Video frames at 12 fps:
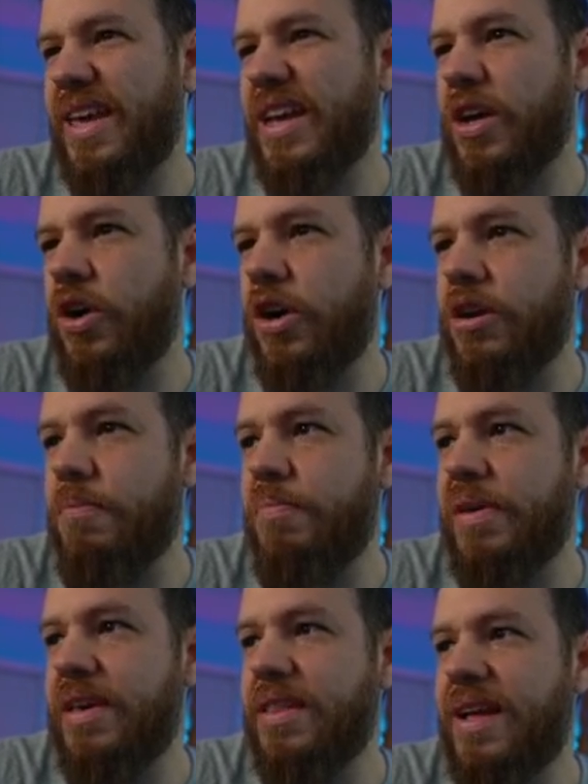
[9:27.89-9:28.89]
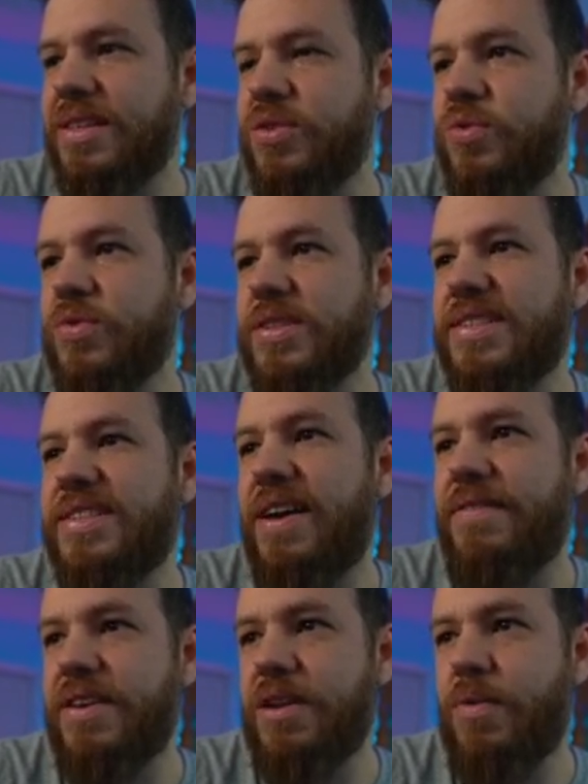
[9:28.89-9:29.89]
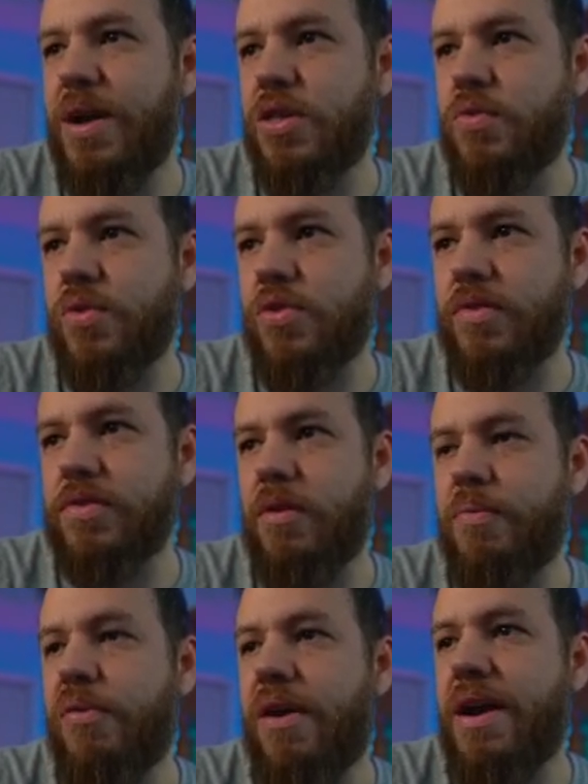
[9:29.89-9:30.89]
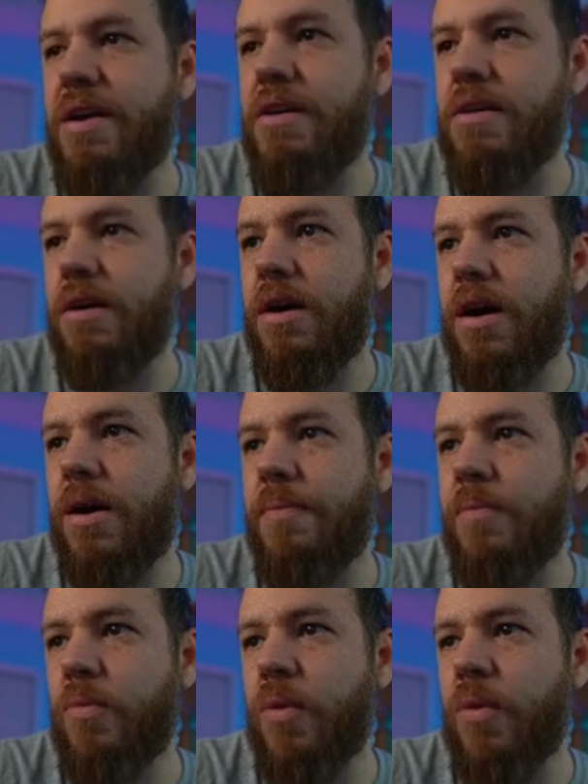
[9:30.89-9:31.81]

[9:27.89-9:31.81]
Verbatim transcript: it could be that 270 range, which was our prior um,